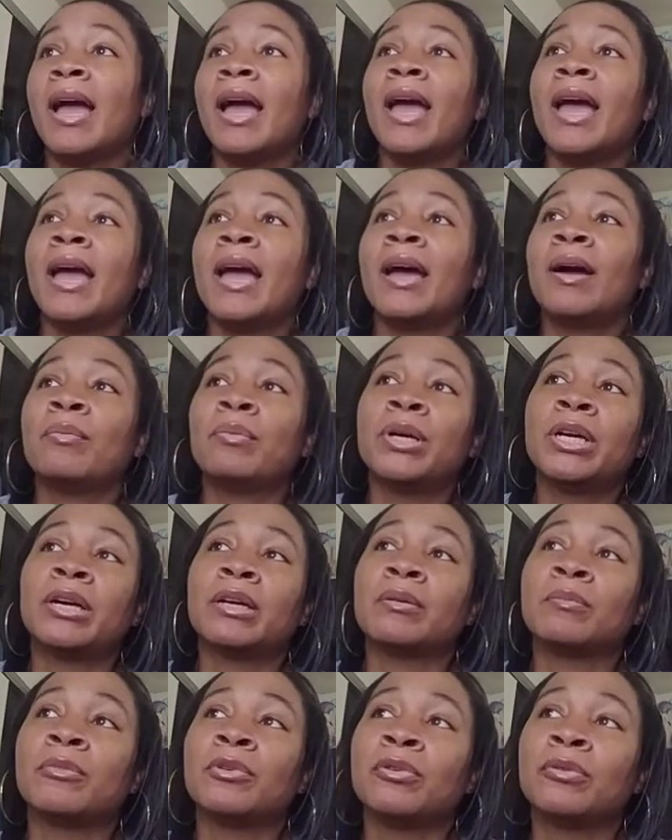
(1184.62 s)
And we're
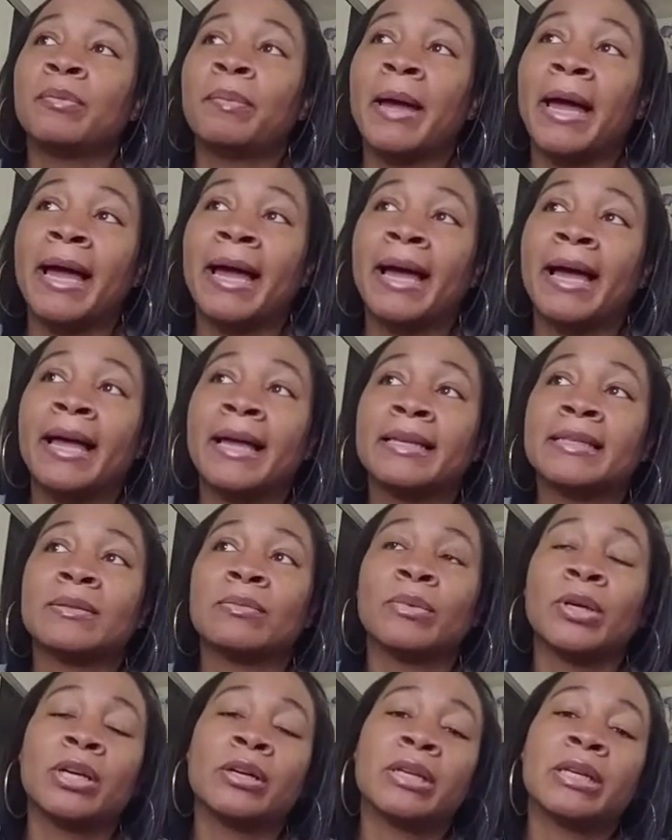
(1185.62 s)
going
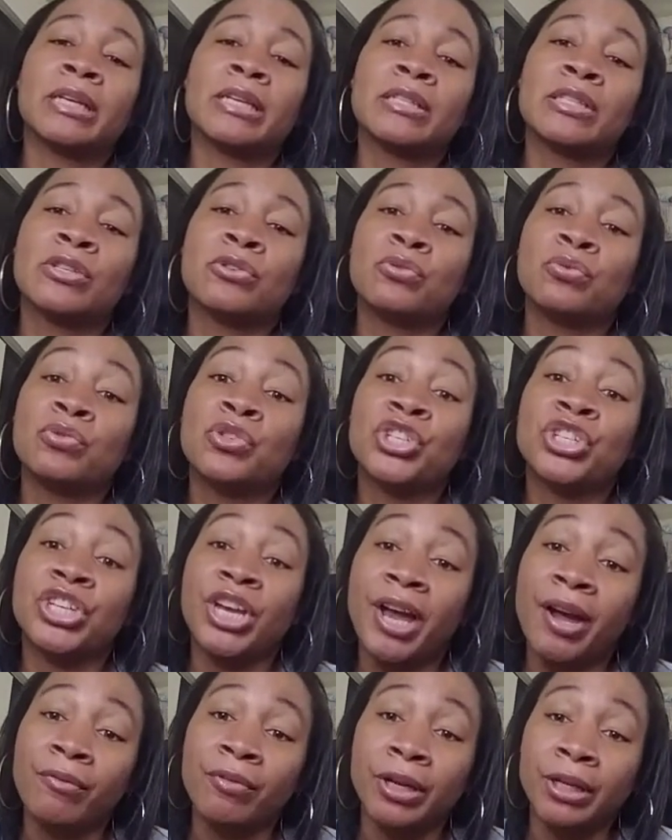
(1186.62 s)
to get to
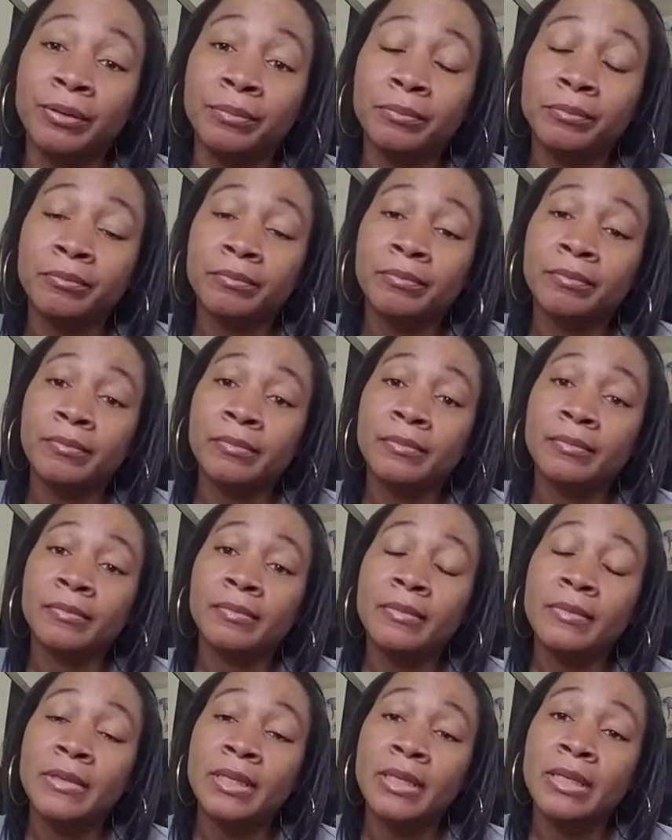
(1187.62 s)
Sharon
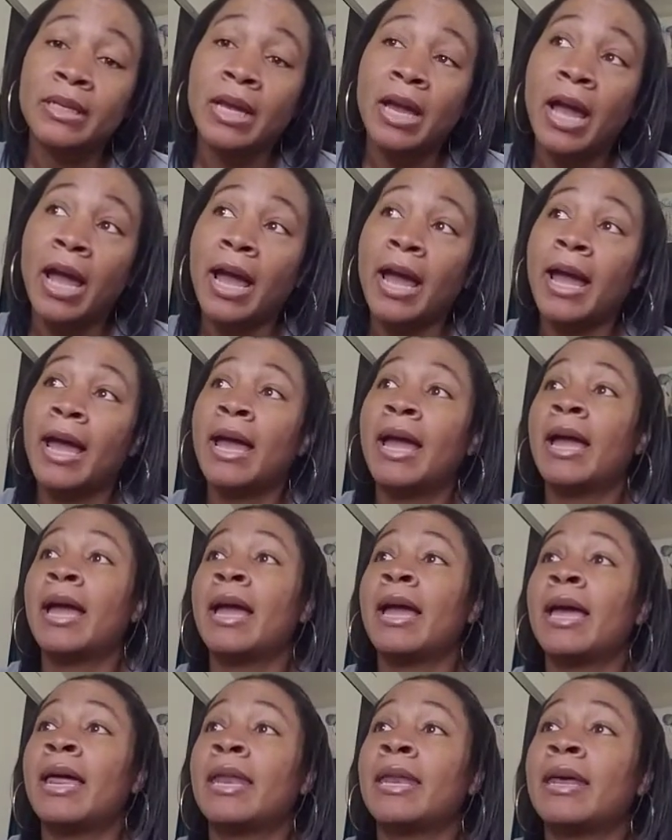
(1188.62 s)

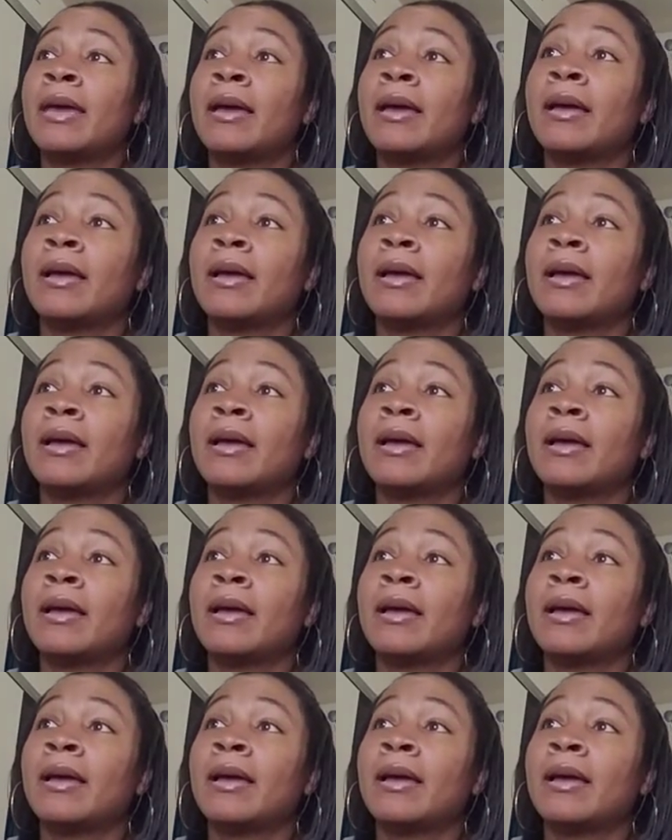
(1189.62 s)
and